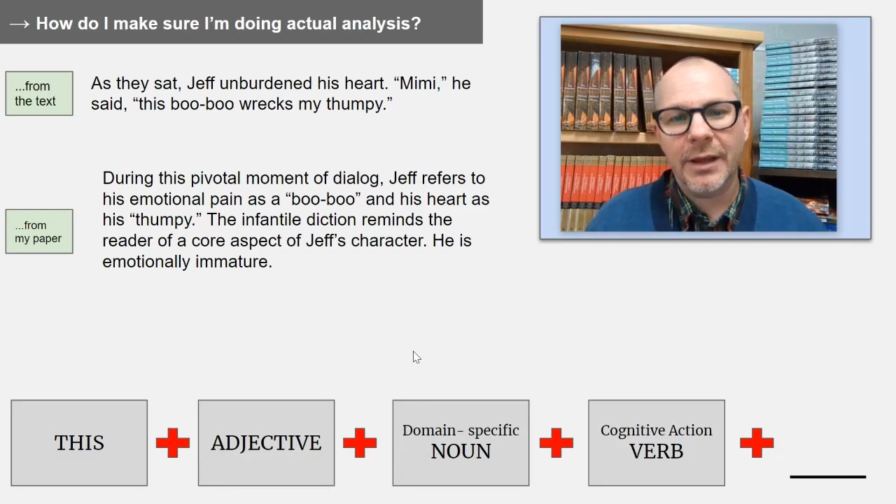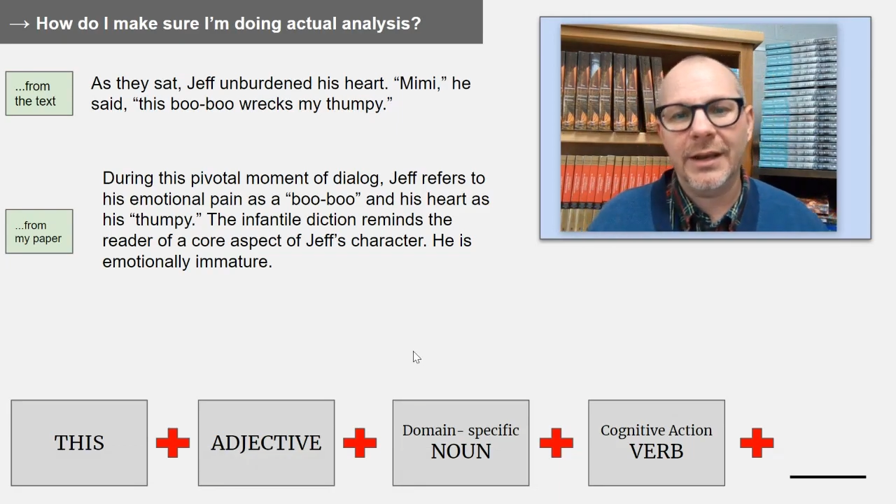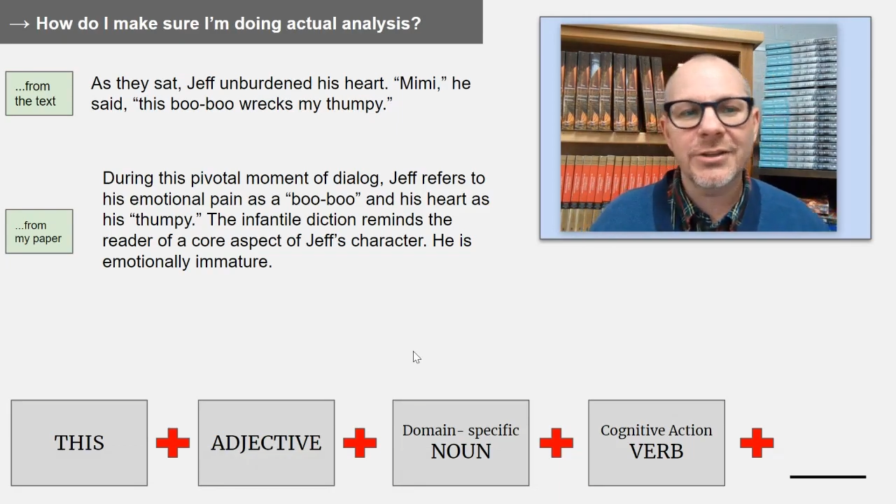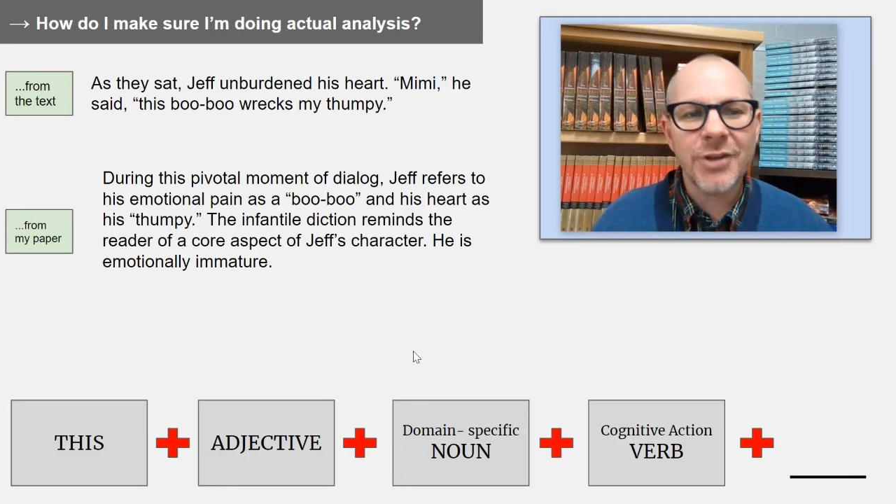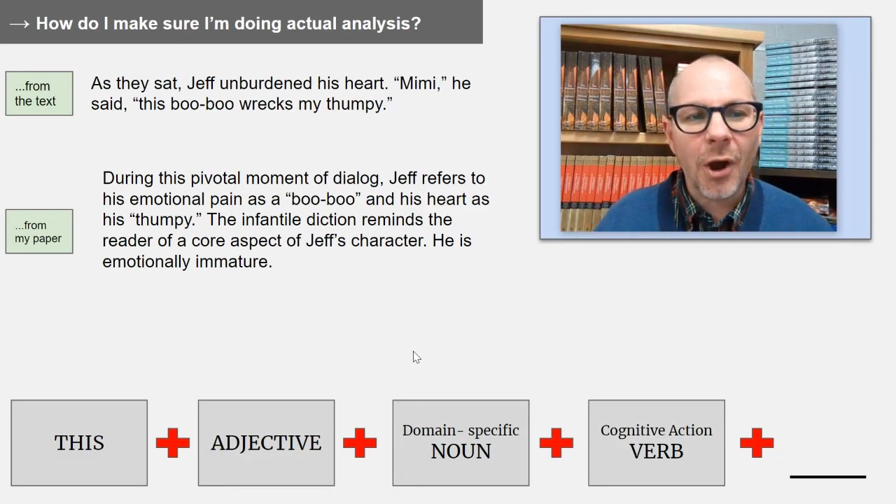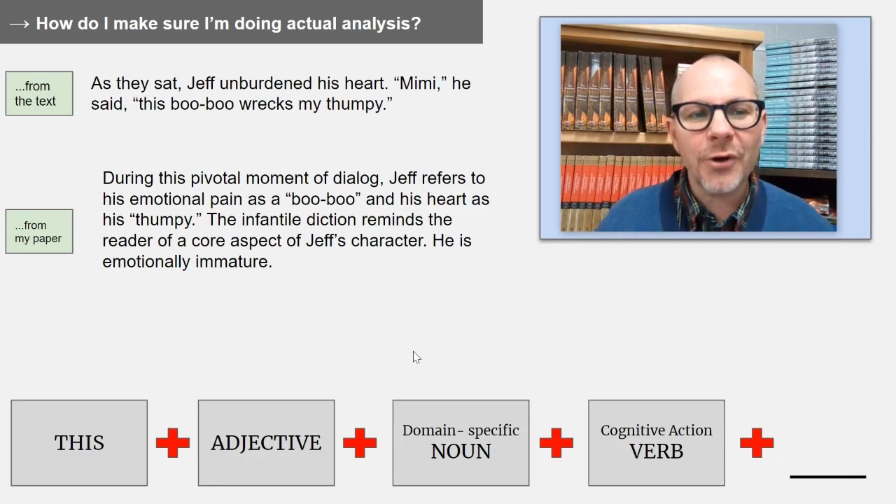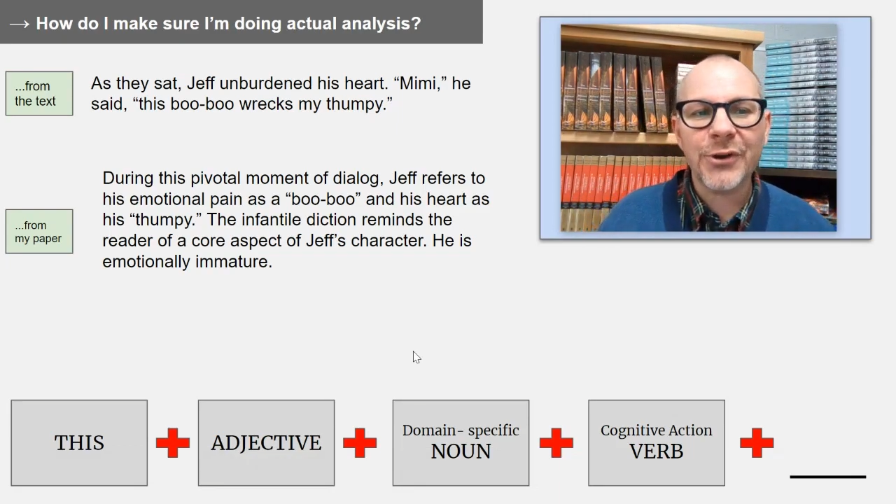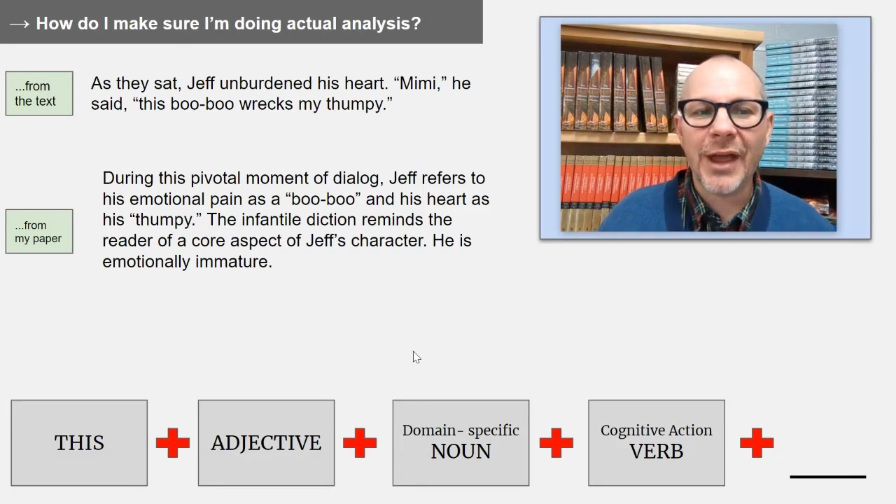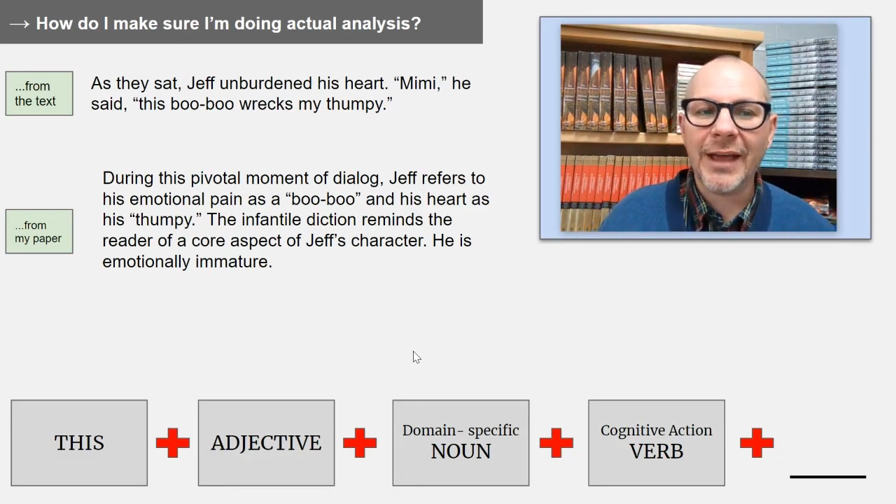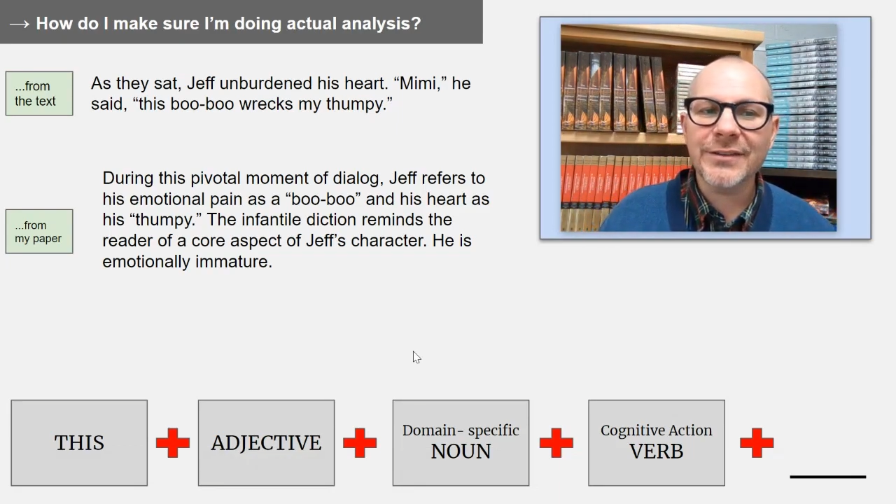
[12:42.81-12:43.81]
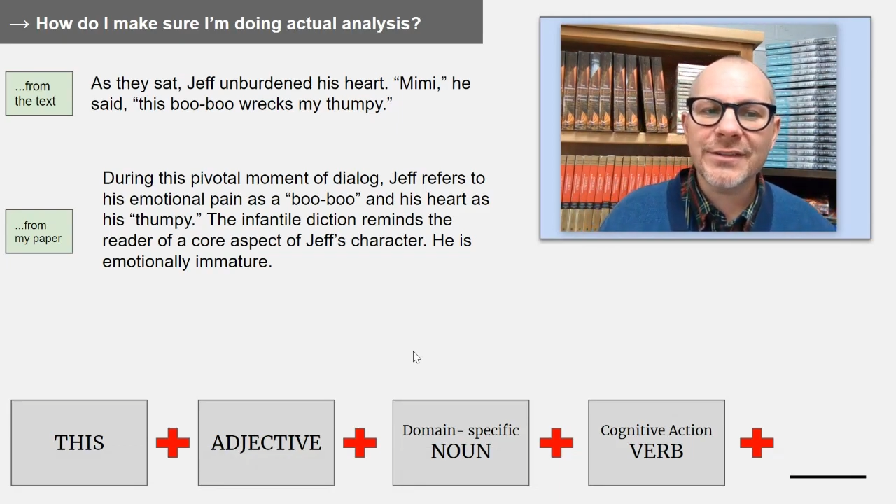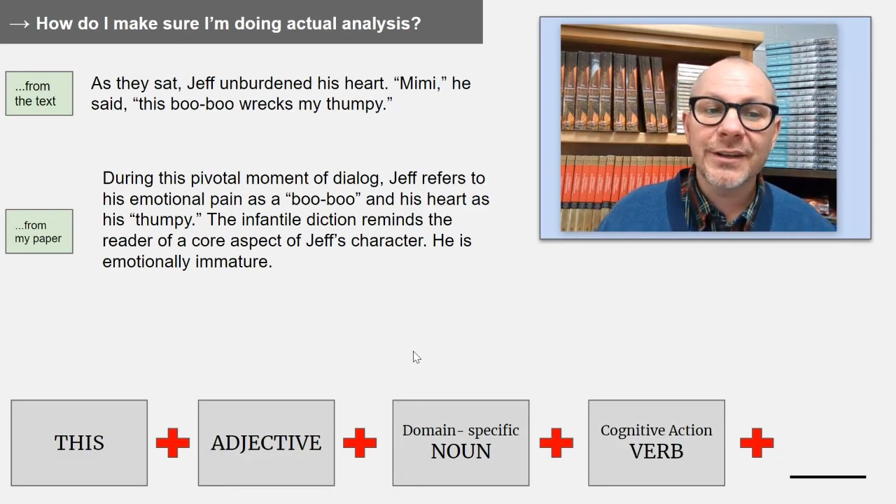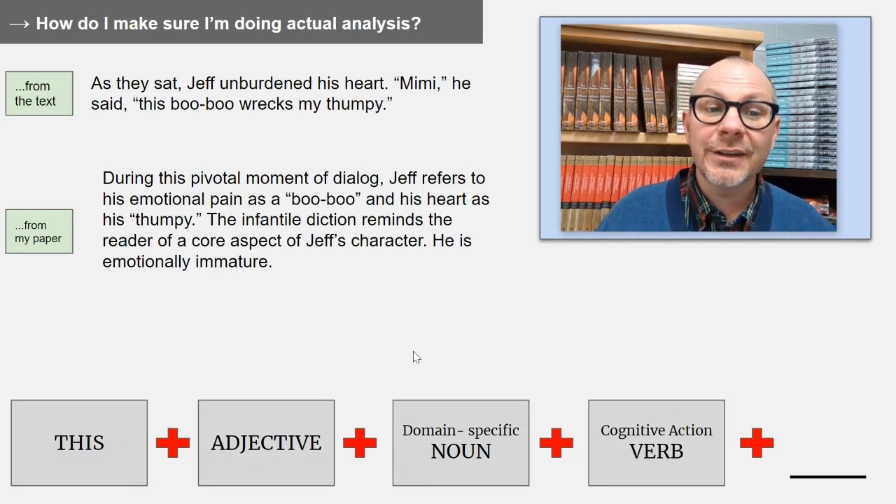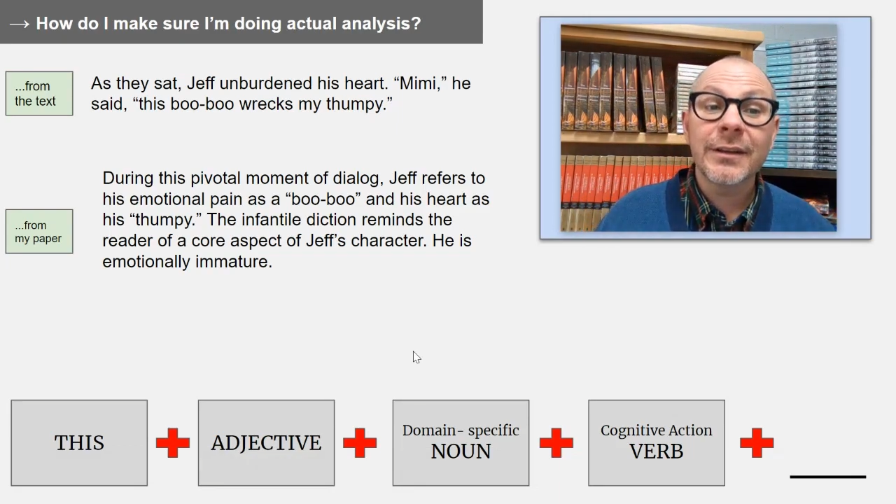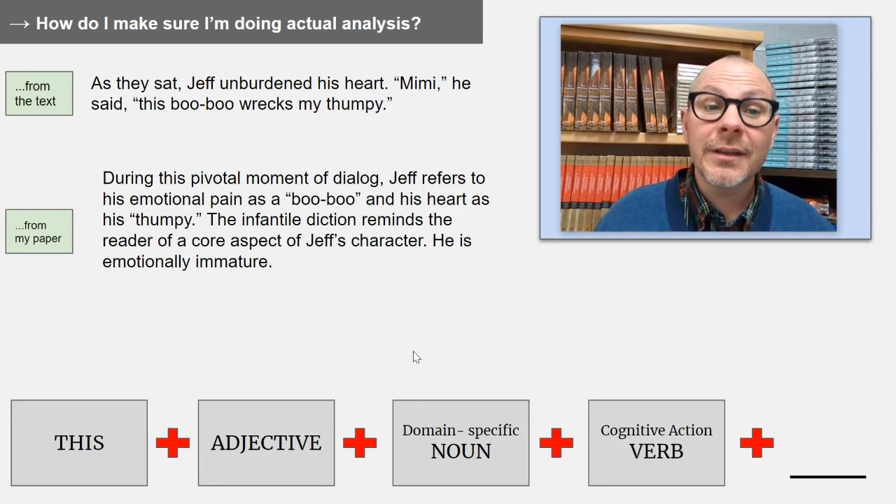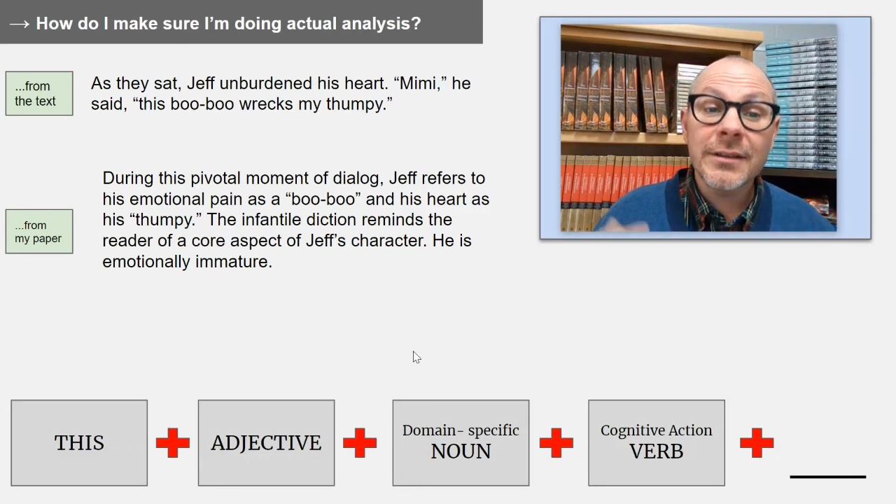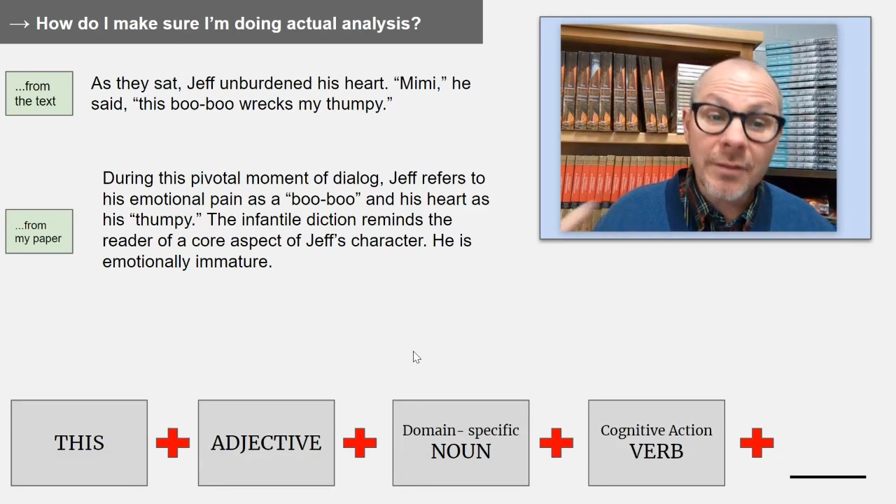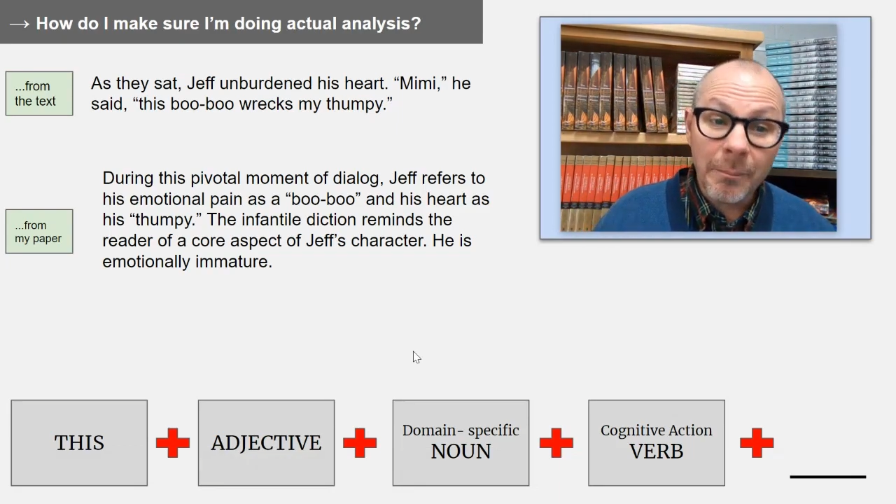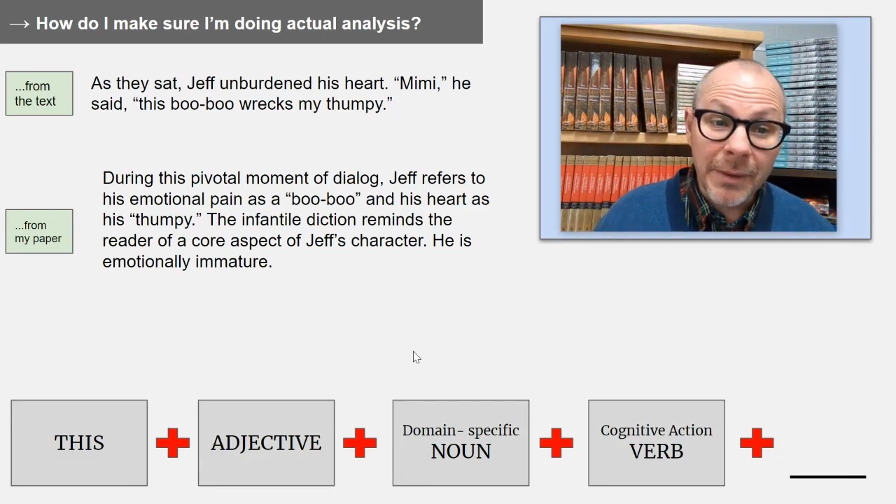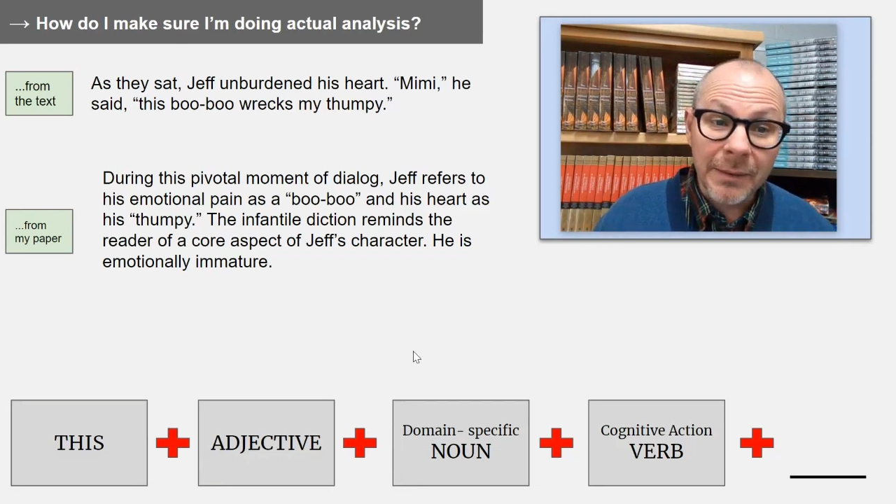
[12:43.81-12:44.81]
and his heart as his
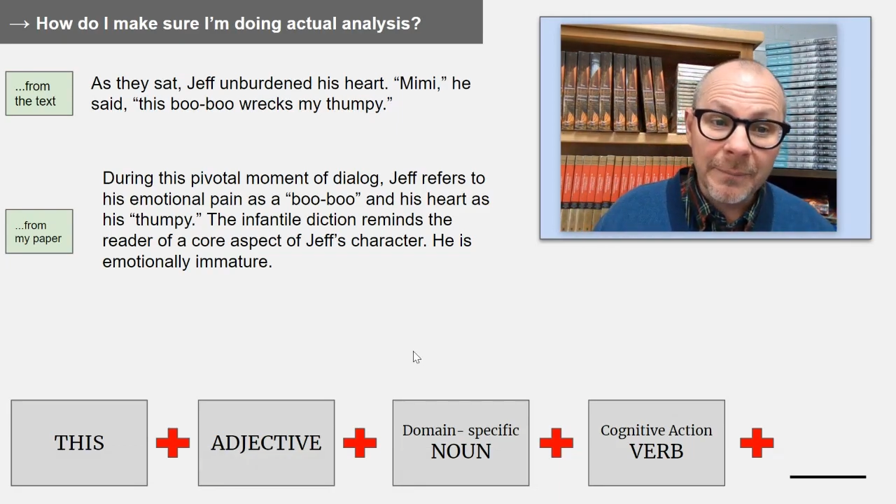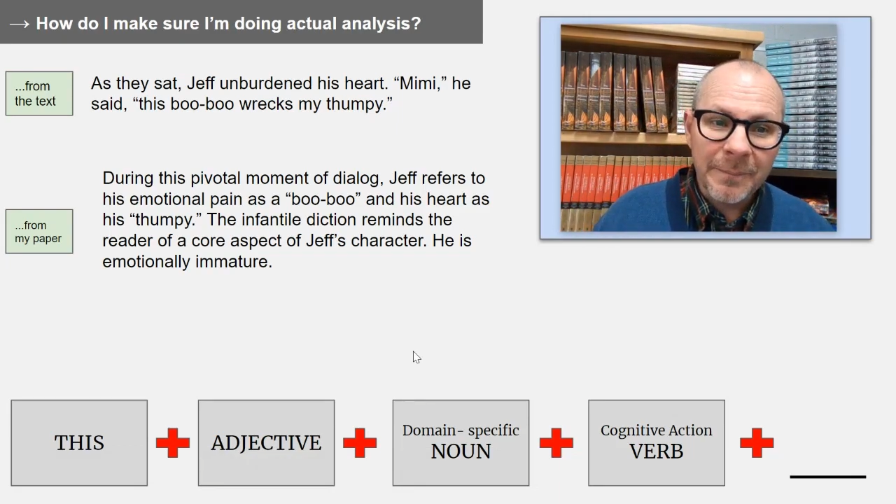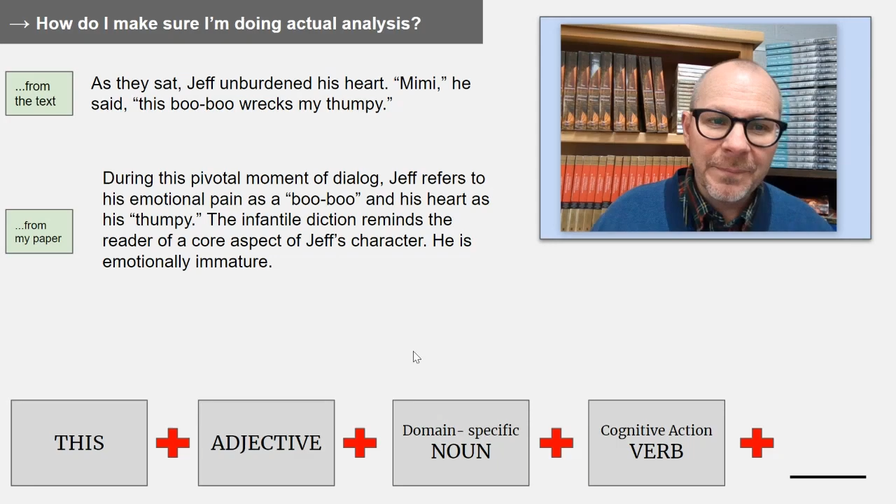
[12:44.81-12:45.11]
thumpy.